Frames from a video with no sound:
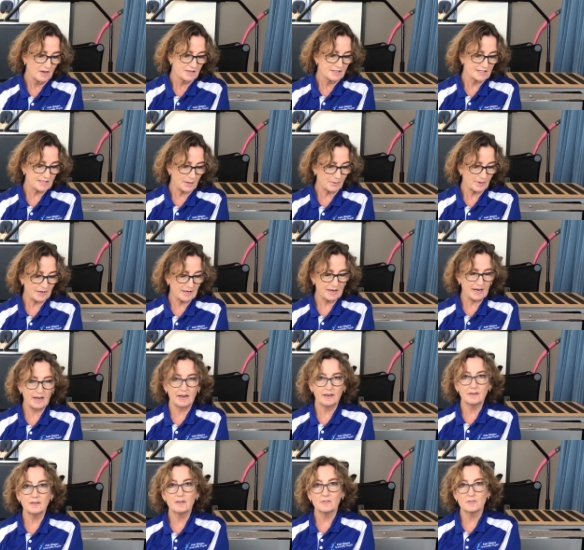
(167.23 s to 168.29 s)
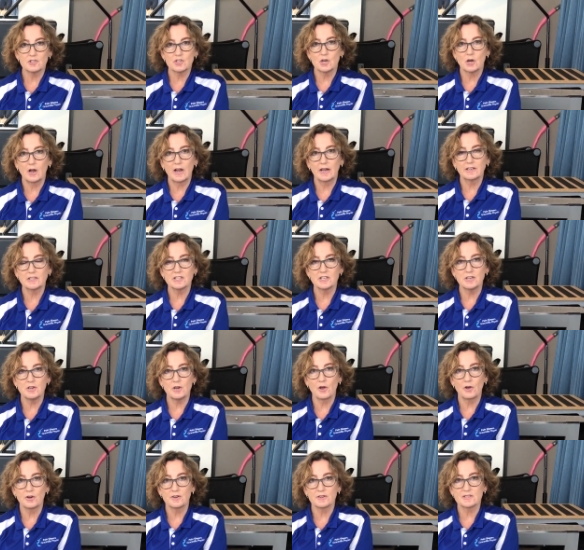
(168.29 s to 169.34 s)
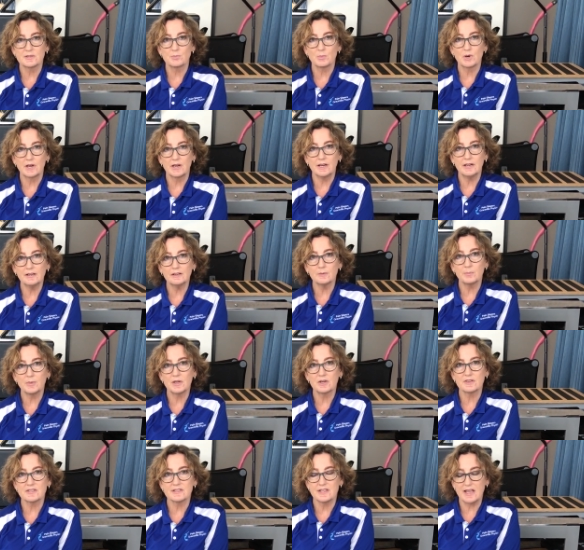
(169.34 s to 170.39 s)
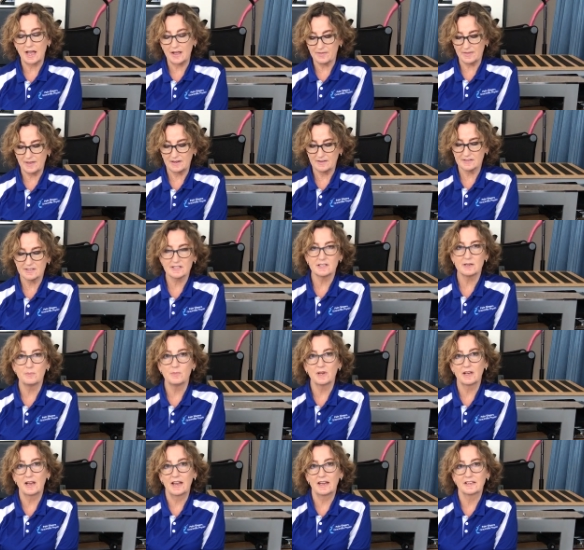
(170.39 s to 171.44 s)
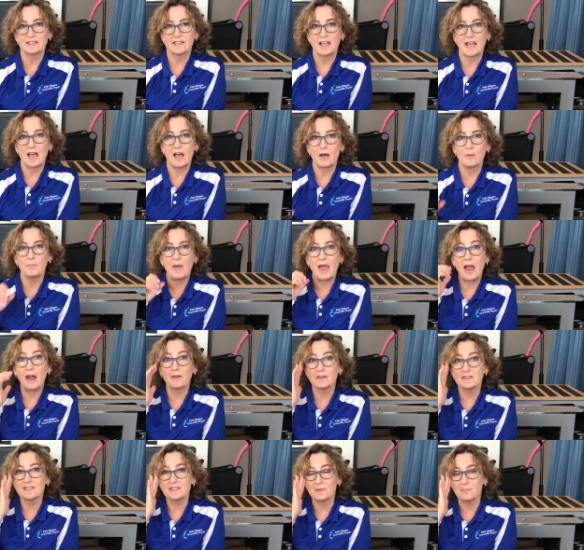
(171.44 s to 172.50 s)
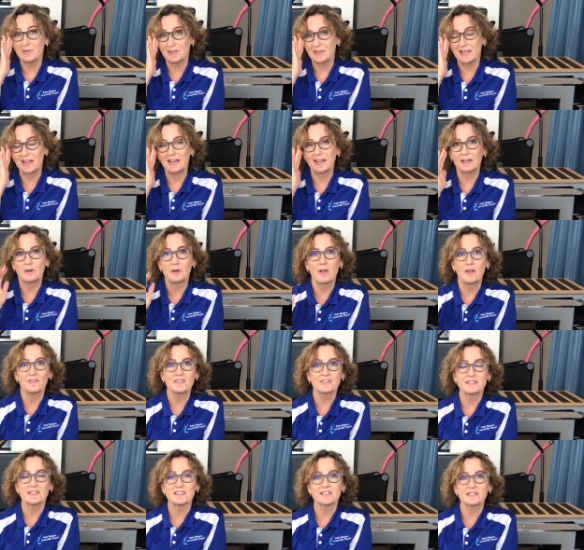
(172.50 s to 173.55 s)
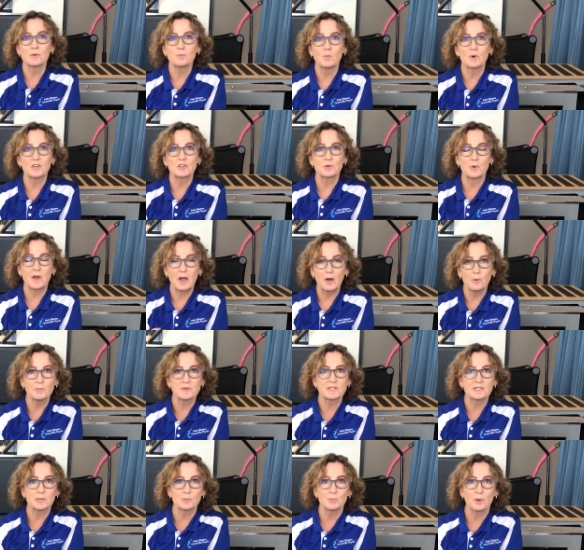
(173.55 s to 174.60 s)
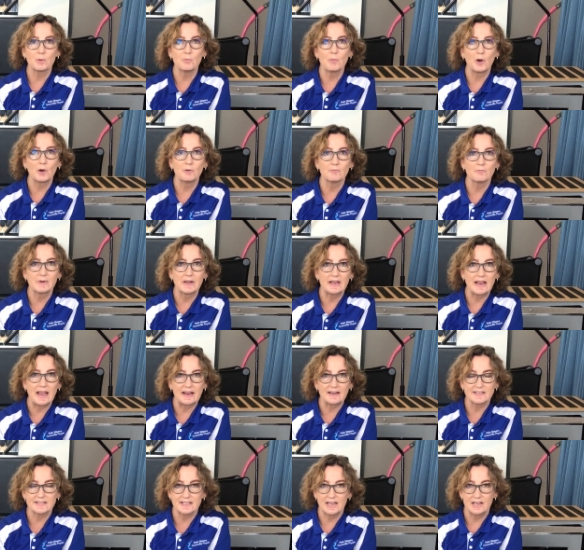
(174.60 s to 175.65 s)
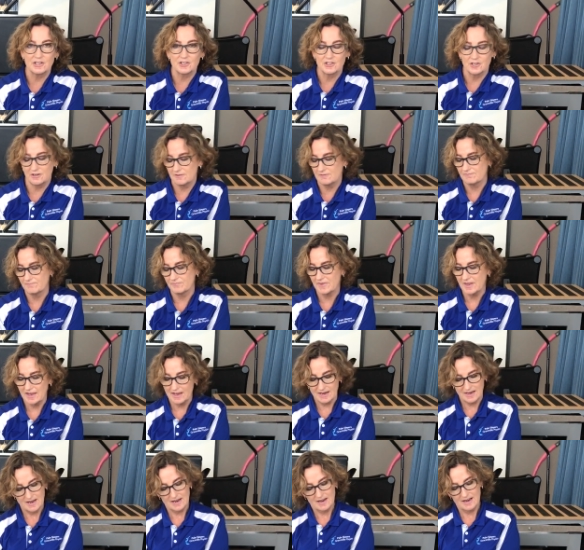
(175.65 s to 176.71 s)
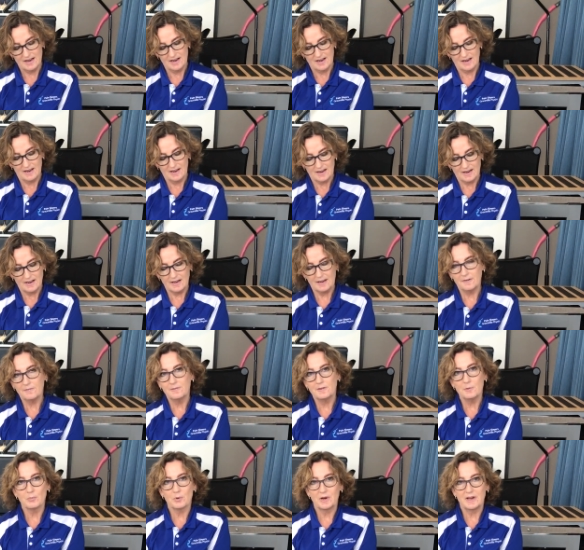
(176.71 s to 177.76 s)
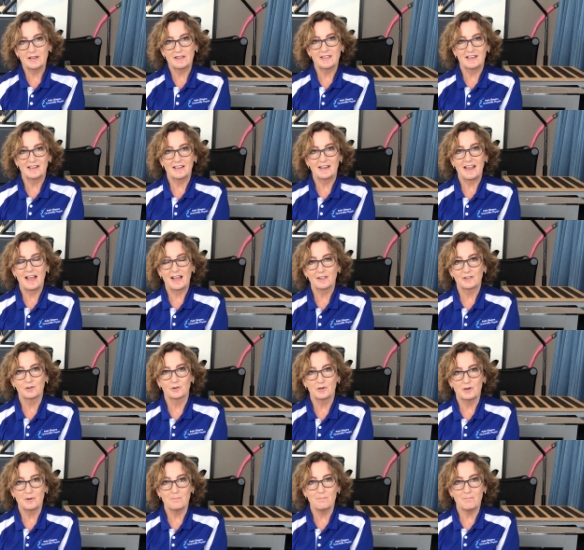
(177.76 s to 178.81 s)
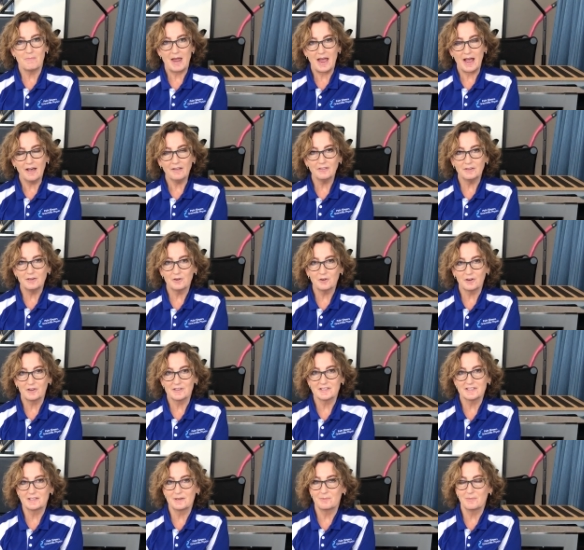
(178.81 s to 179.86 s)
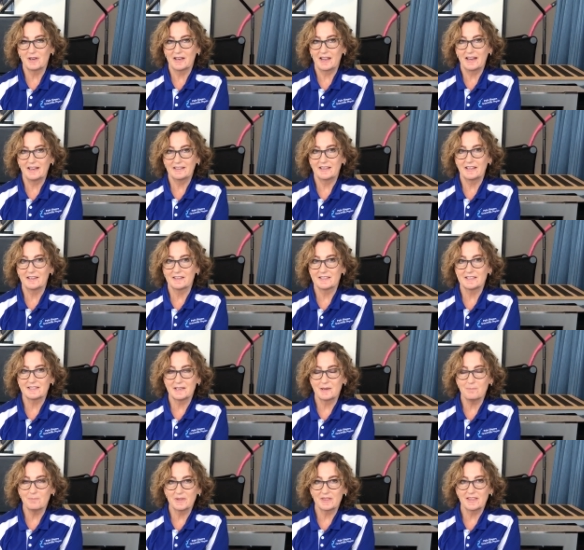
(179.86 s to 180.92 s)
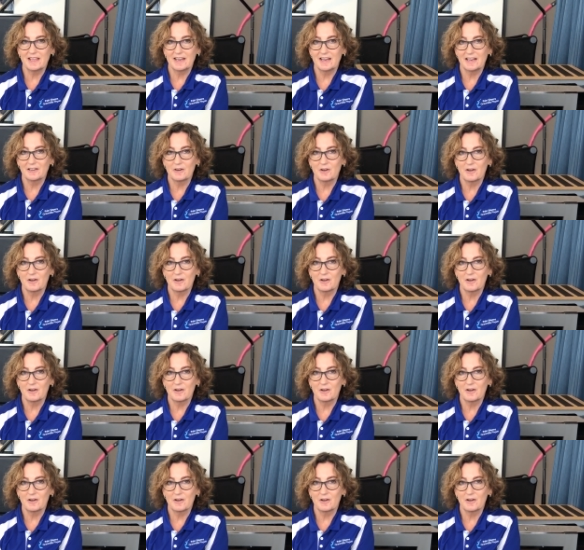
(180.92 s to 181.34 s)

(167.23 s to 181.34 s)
So again, trying to nose breathe, because that then stimulates our parasympathetic nervous system, which helps to promote relaxation. If you breathe in and out through your mouth, you're going to stimulate the sympathetic